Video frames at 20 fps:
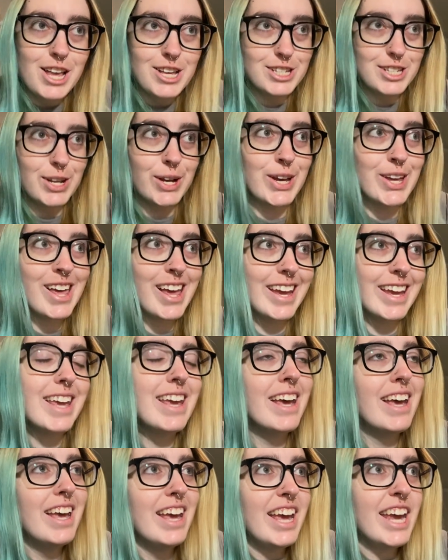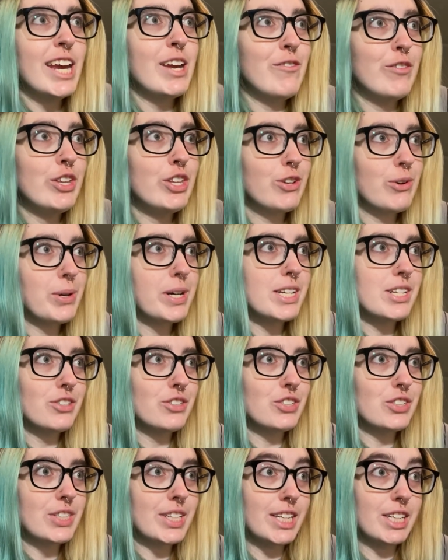So, like, inventory is
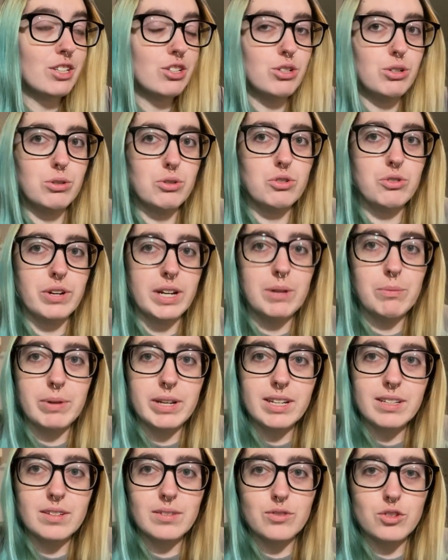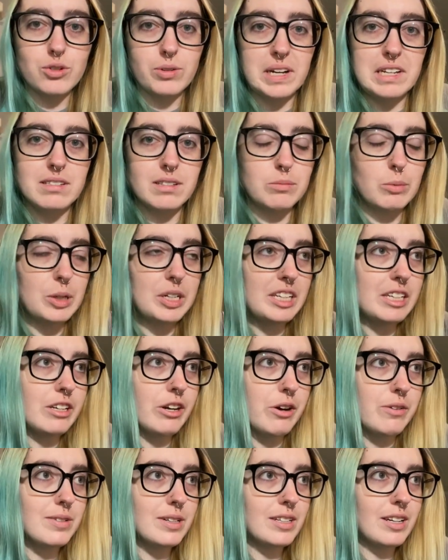just like two straight weeks of stress and working
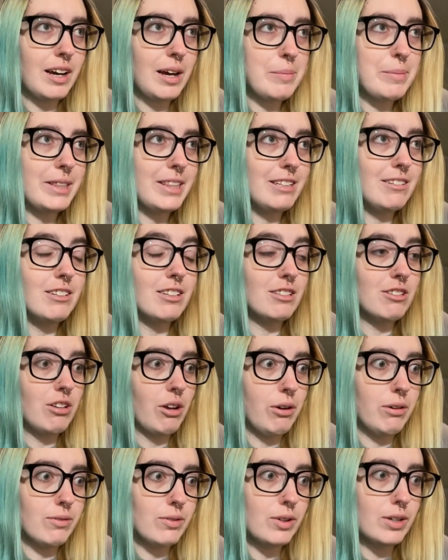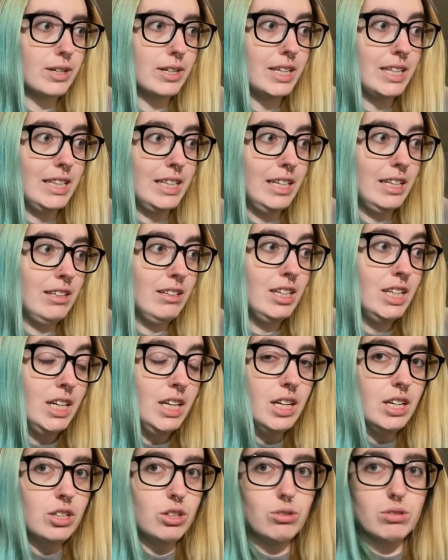overtime, and then it's over. And then
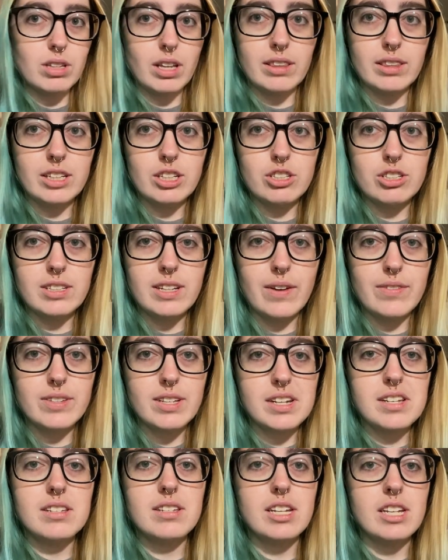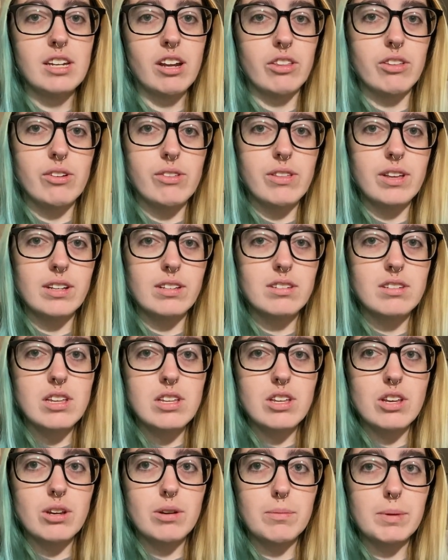you suddenly just have 16 other things to
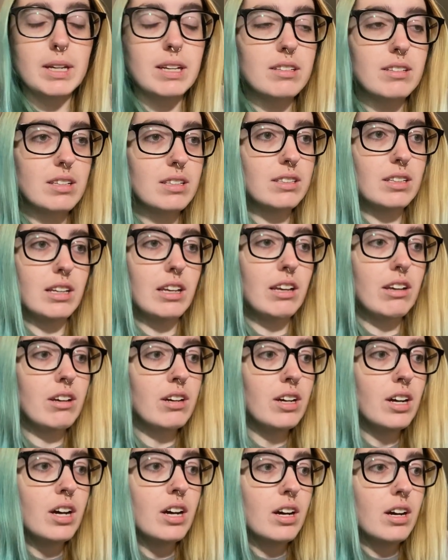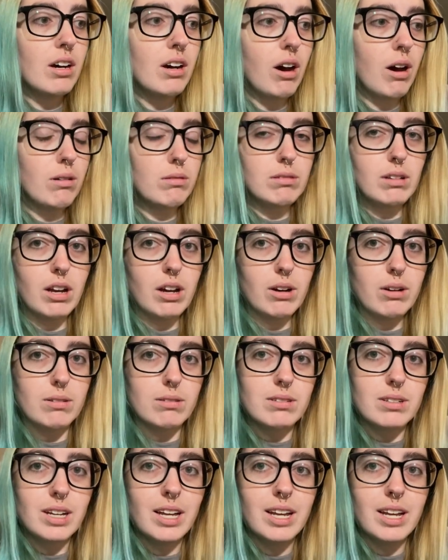do because it's like, oh no.